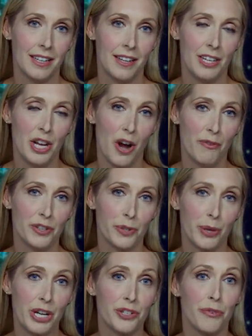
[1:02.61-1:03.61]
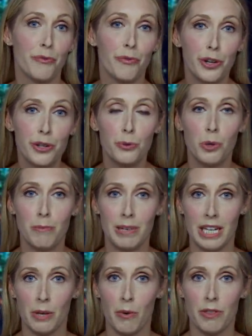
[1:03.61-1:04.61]
The office arranged a virtual
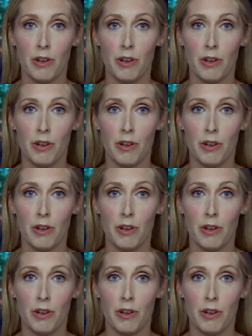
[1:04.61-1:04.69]
meeting with